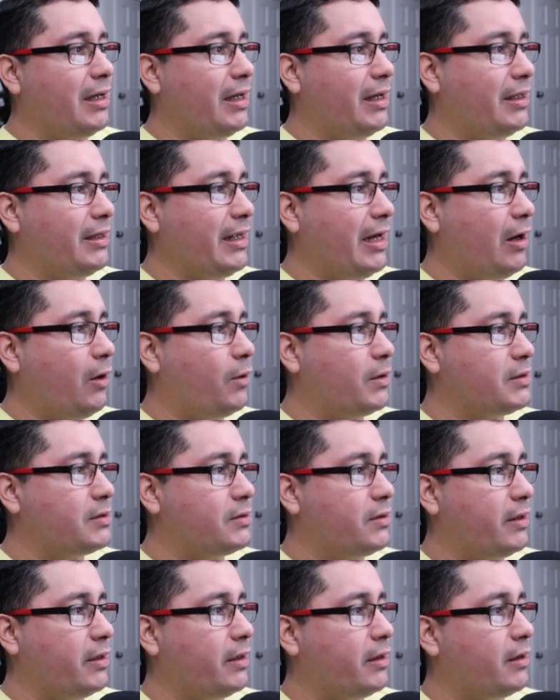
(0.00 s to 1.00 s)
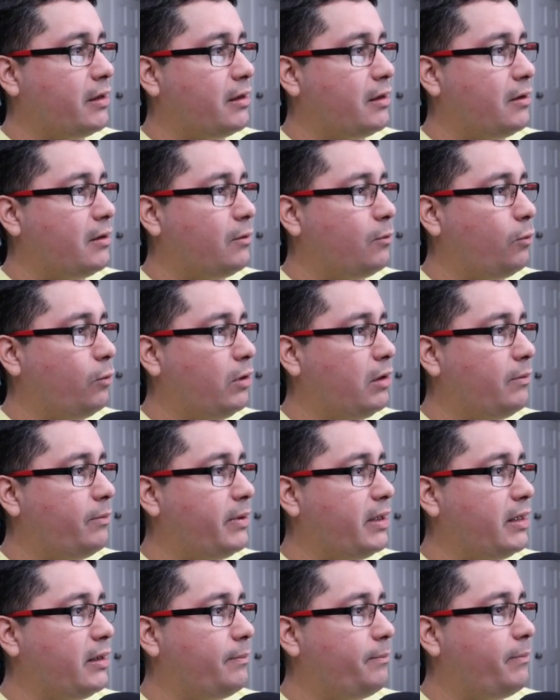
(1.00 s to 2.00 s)
it now a stringer will
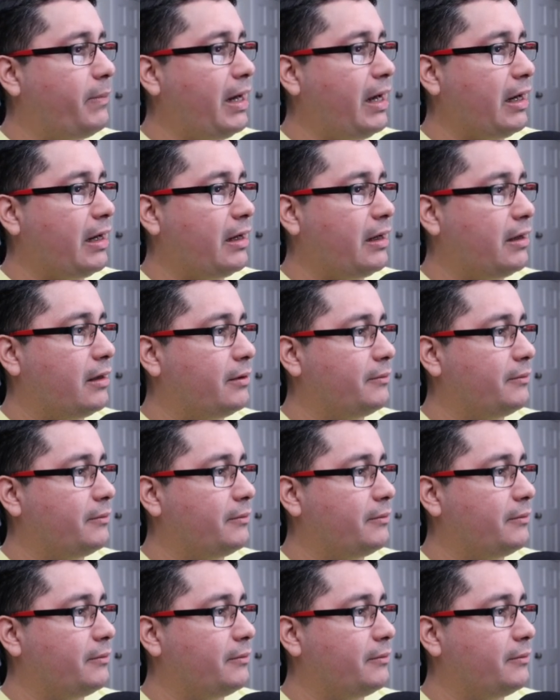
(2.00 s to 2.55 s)
be back.